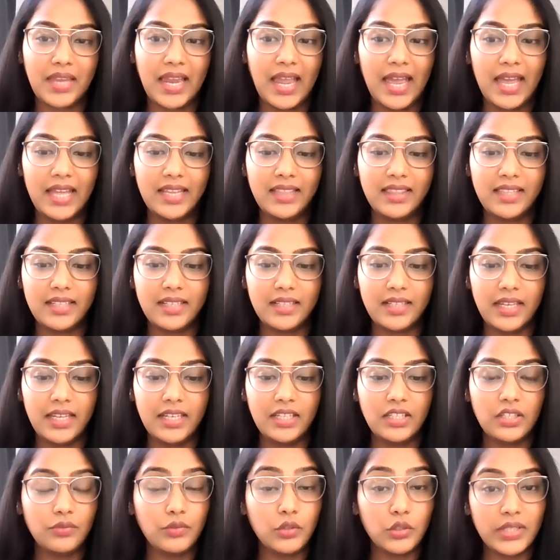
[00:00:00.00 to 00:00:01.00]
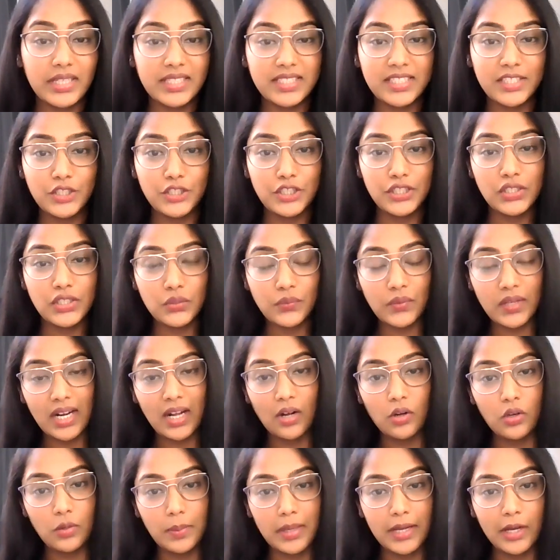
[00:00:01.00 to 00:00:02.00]
And the interview decisions were
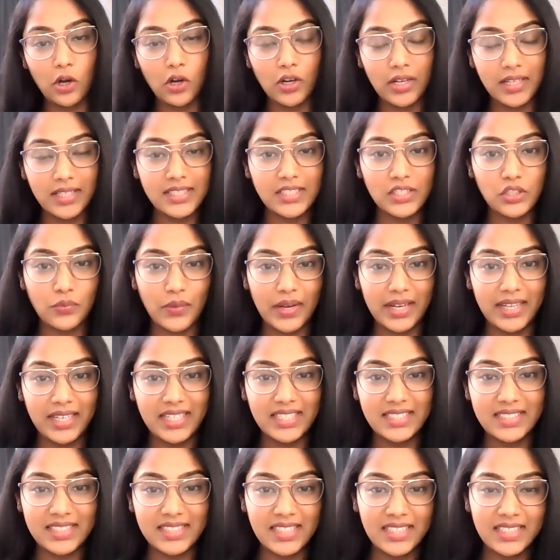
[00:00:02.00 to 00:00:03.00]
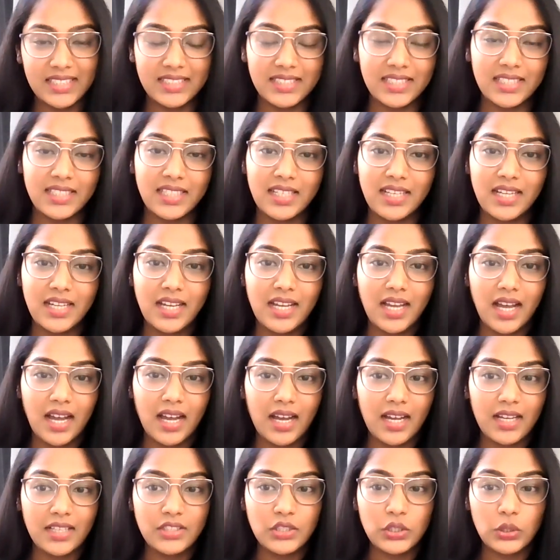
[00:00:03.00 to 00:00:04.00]
out by August 26th.